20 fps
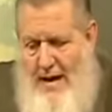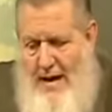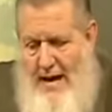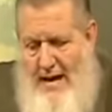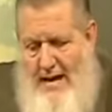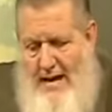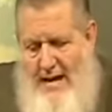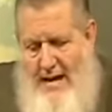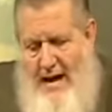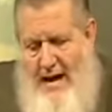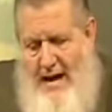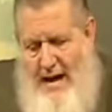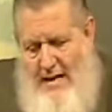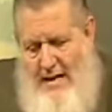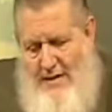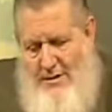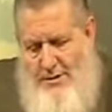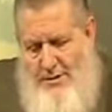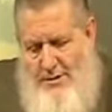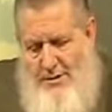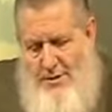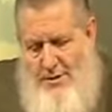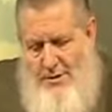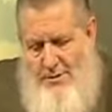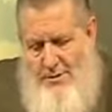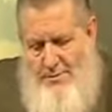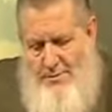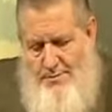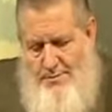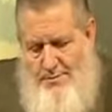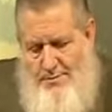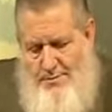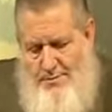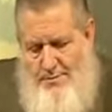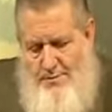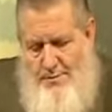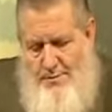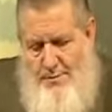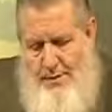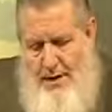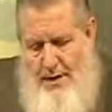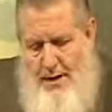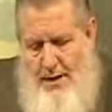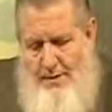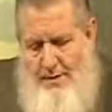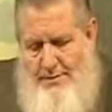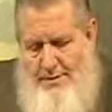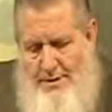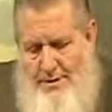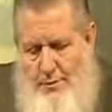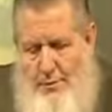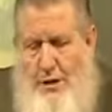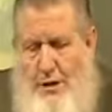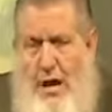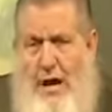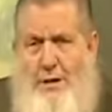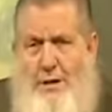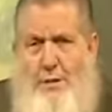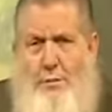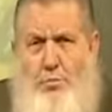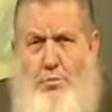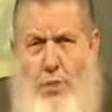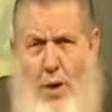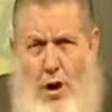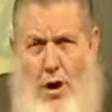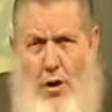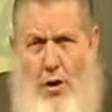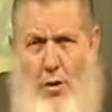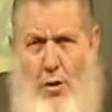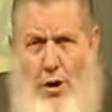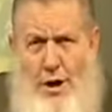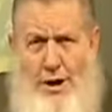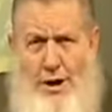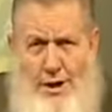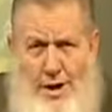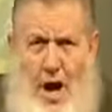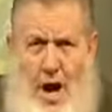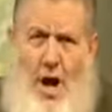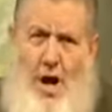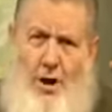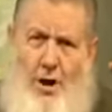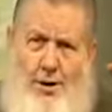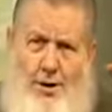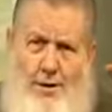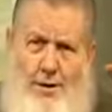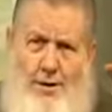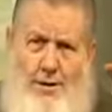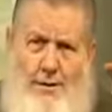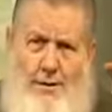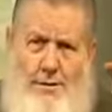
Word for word: and he asked her if she would like to borrow a dollar.